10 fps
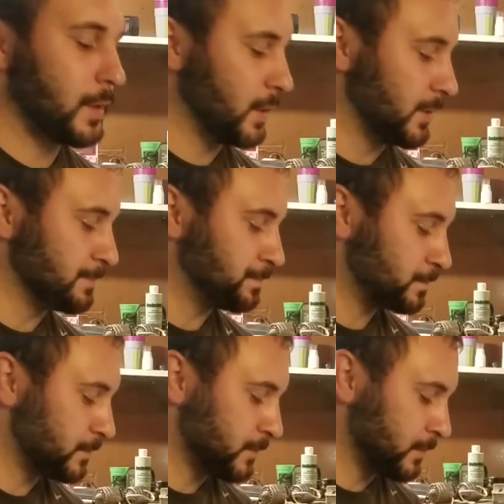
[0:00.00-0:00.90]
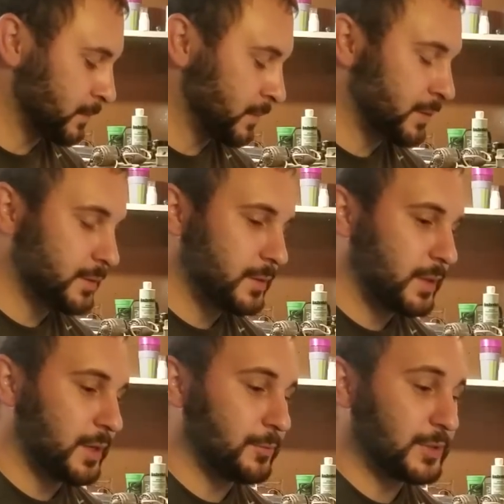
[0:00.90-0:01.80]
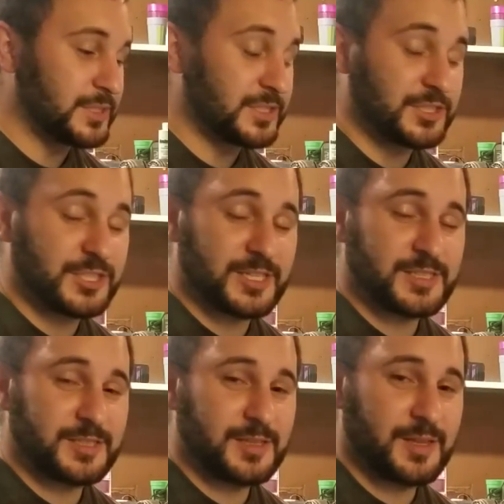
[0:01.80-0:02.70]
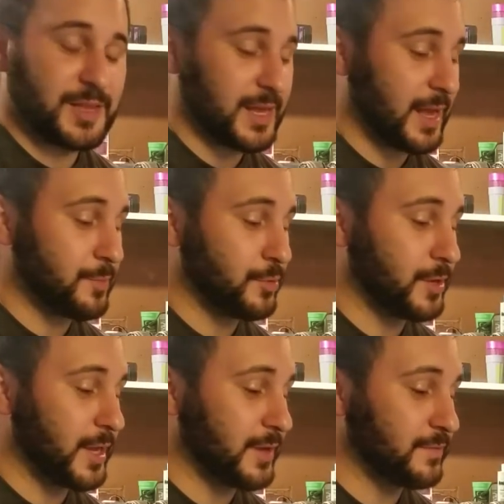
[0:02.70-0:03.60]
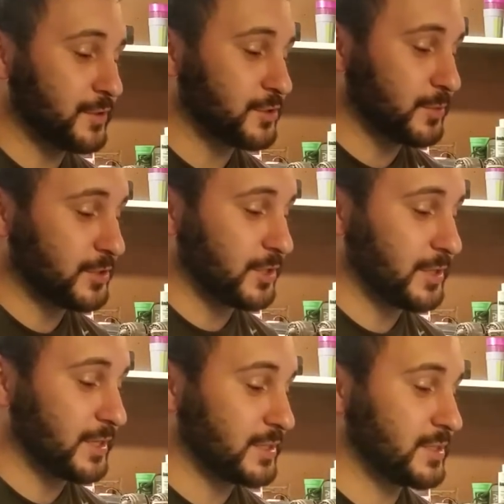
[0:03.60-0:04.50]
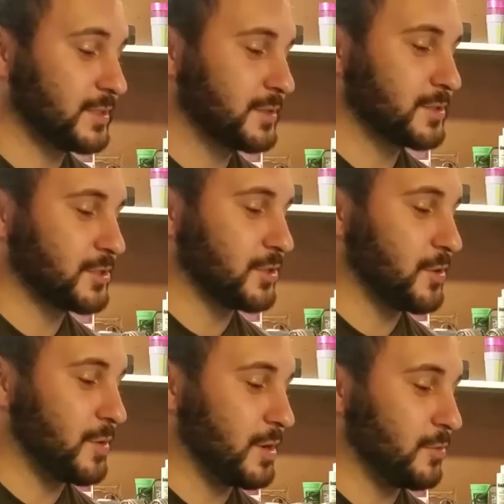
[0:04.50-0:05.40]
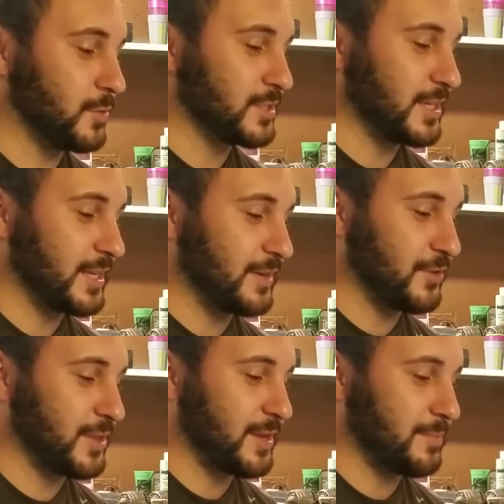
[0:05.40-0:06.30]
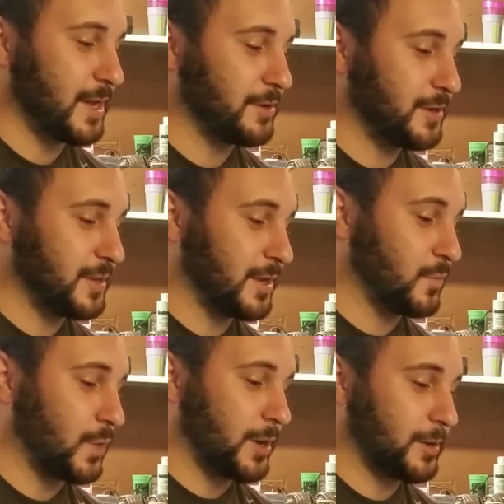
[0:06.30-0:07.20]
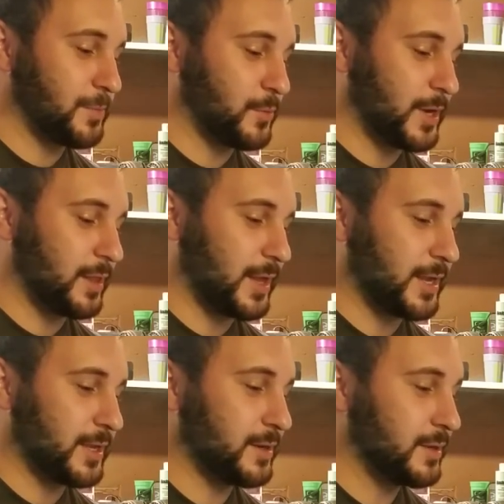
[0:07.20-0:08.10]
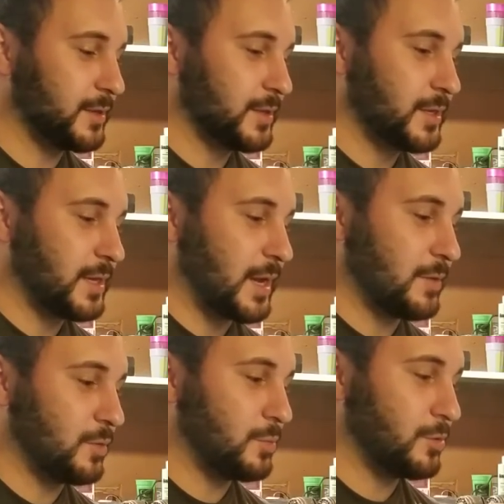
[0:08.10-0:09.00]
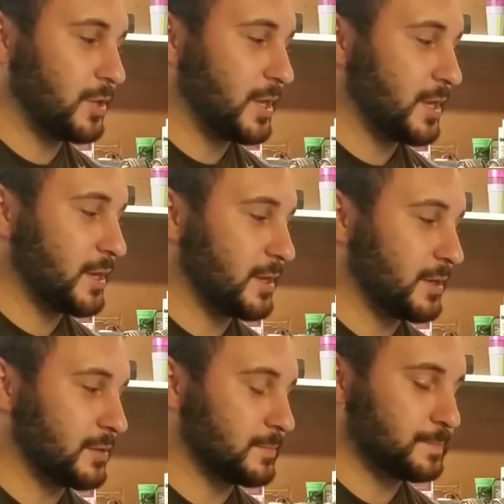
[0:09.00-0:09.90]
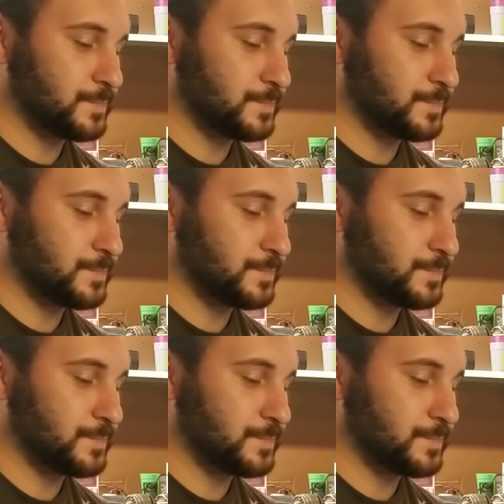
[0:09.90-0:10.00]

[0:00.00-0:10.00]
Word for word: um, it was suggested that I put a foot switch on this. So uh, once I get everything mounted and wired up the way I like it, I will put a uh,